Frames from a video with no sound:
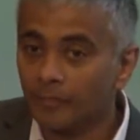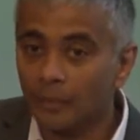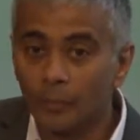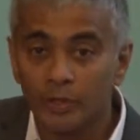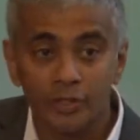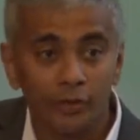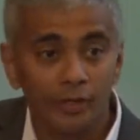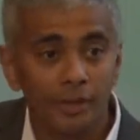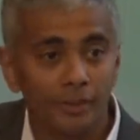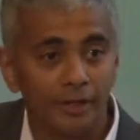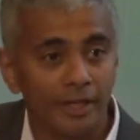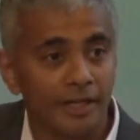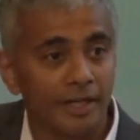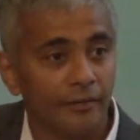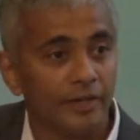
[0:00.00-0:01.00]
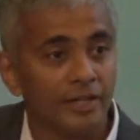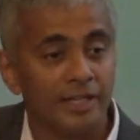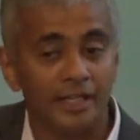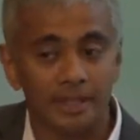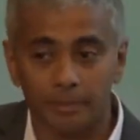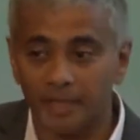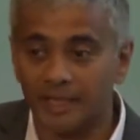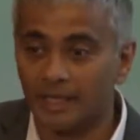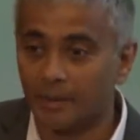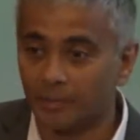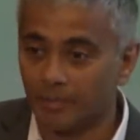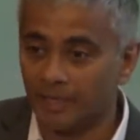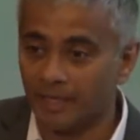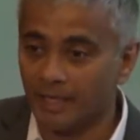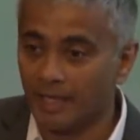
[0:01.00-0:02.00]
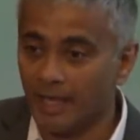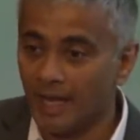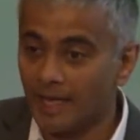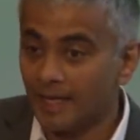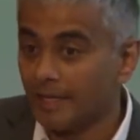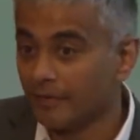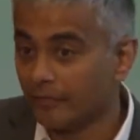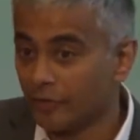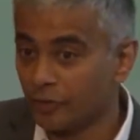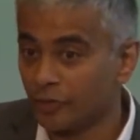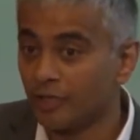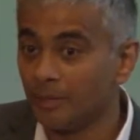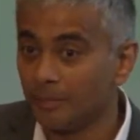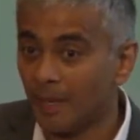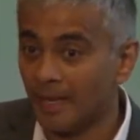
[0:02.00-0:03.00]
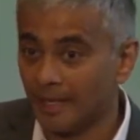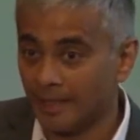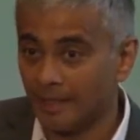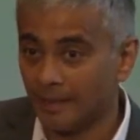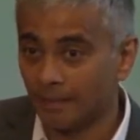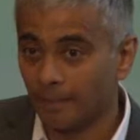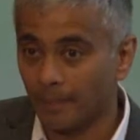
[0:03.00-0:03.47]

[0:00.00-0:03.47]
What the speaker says: We're talking about innovating in a big company and innovation in banking.